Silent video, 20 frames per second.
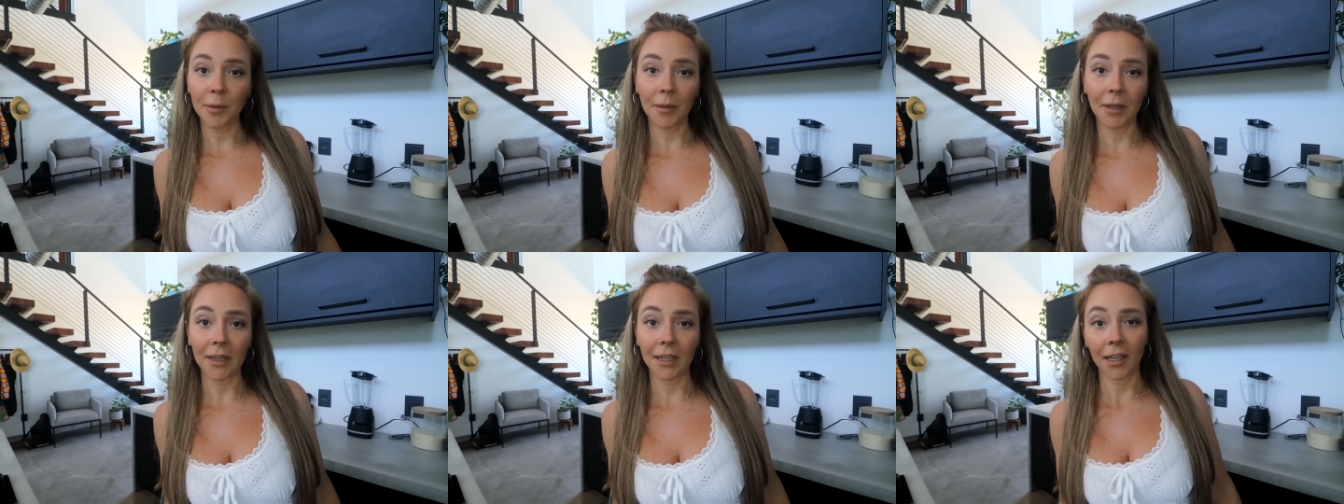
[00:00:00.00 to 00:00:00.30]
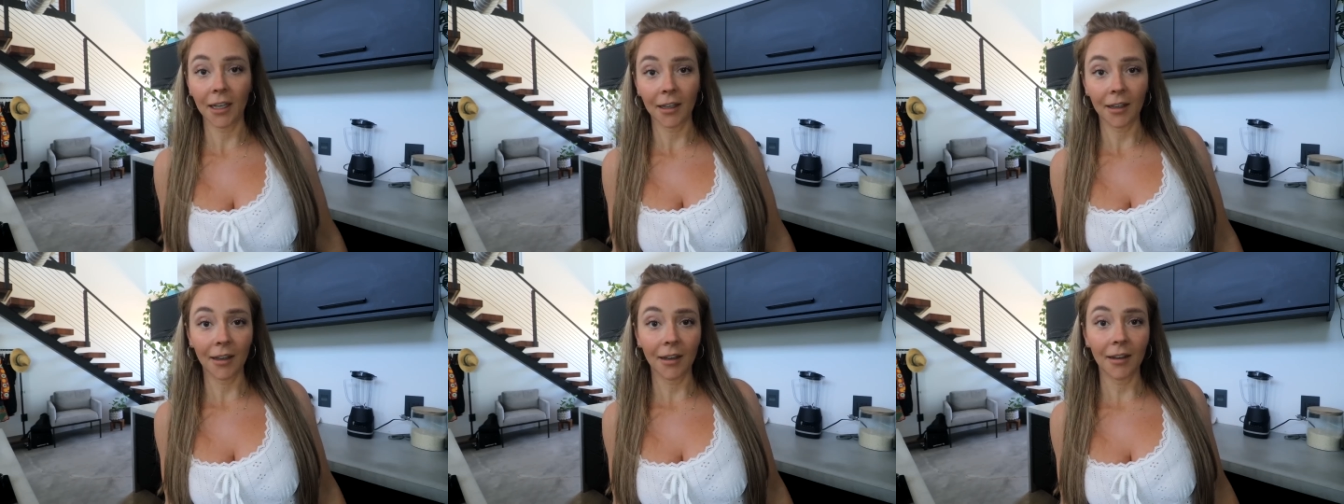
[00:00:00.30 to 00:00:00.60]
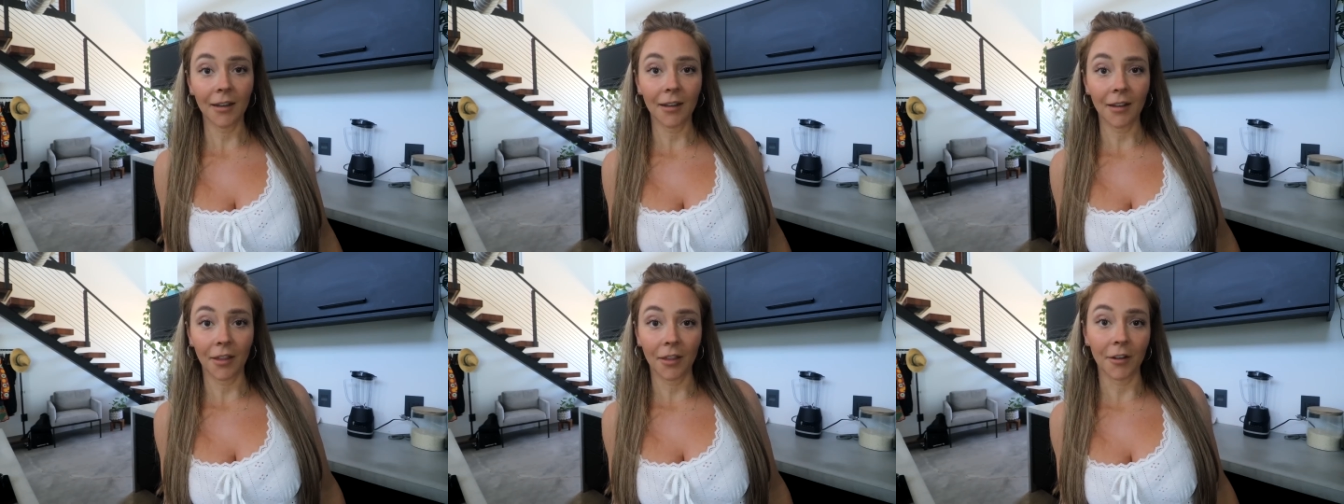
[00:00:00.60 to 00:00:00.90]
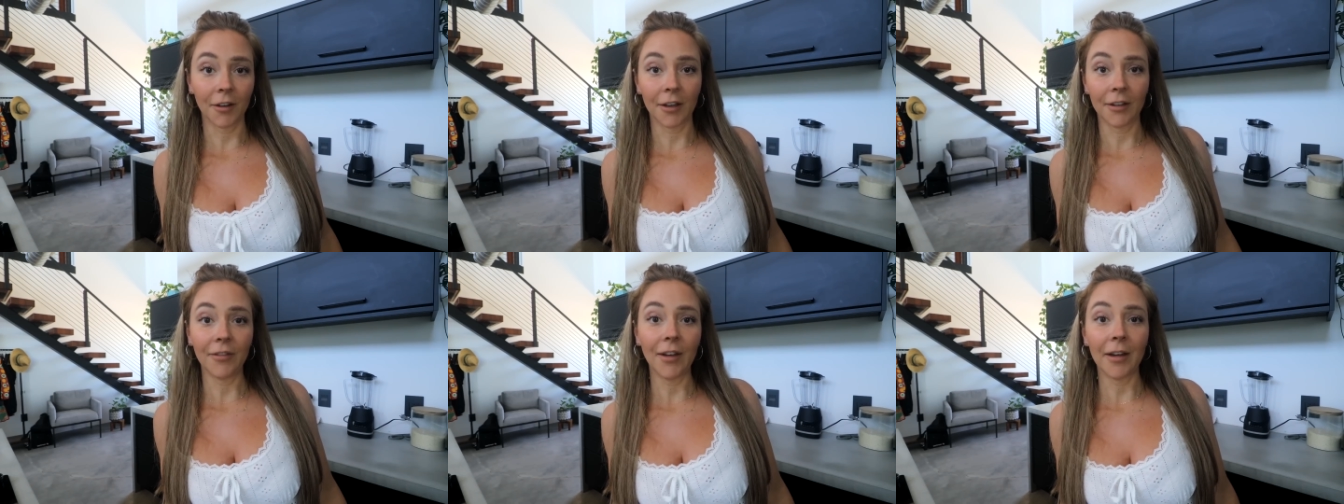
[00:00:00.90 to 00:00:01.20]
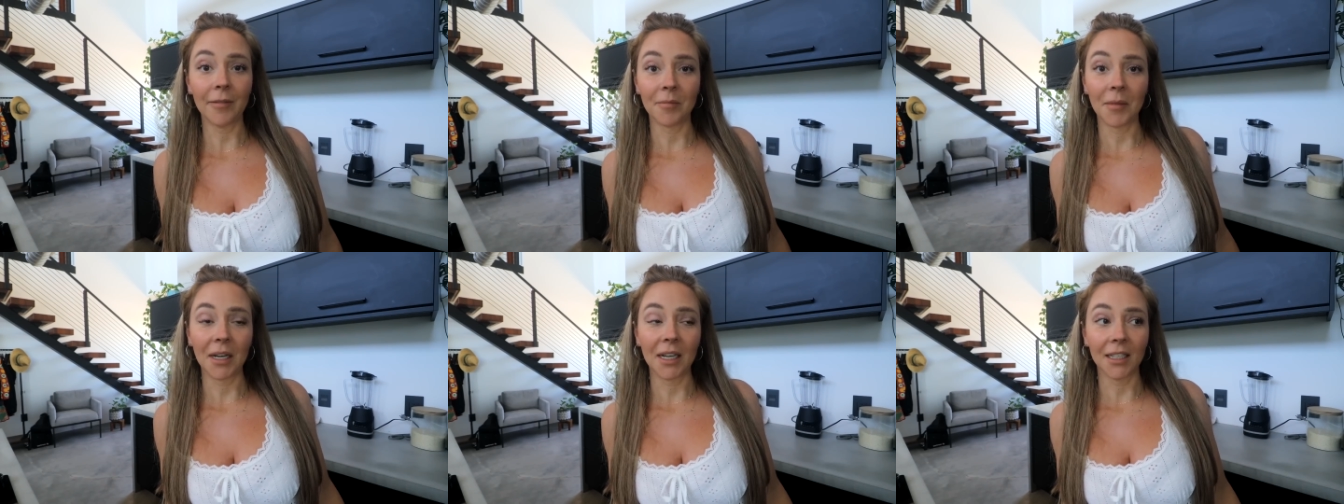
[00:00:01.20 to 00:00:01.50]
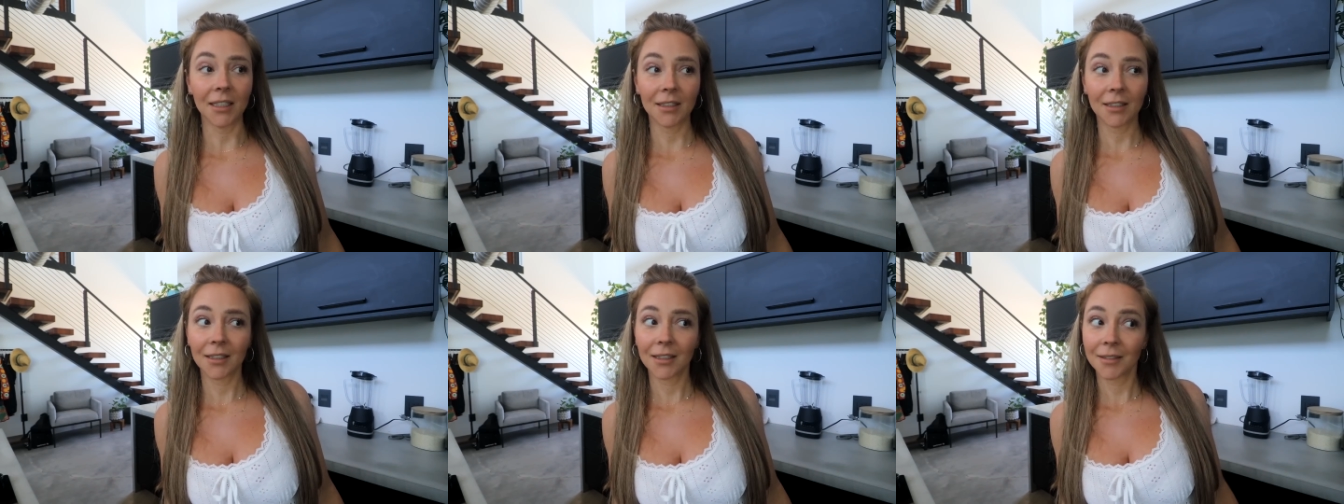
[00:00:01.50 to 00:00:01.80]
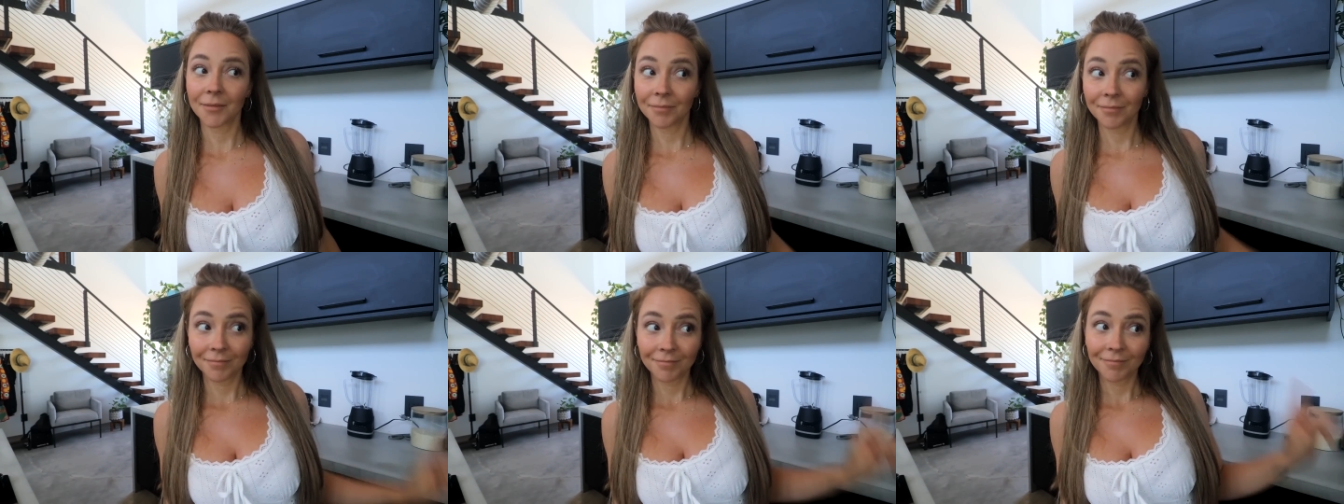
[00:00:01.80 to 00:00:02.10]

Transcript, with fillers: been like 35 minutes